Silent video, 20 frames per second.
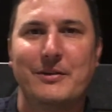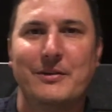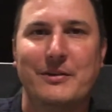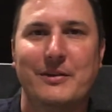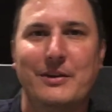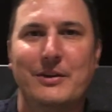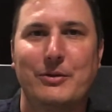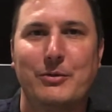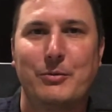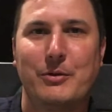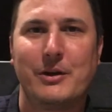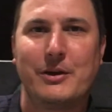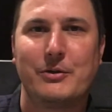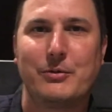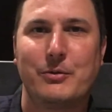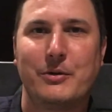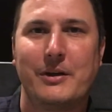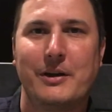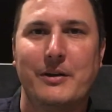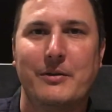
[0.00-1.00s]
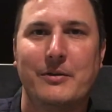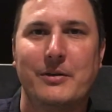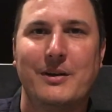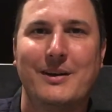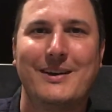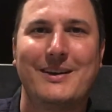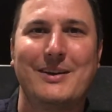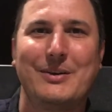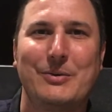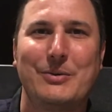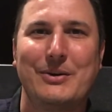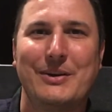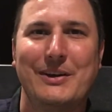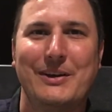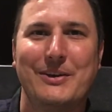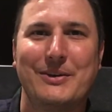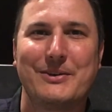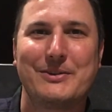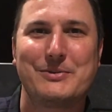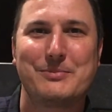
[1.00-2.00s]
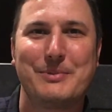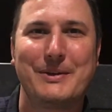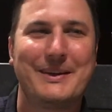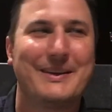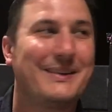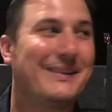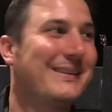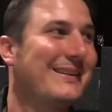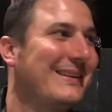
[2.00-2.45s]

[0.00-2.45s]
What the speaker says: 2020. What a year it's been.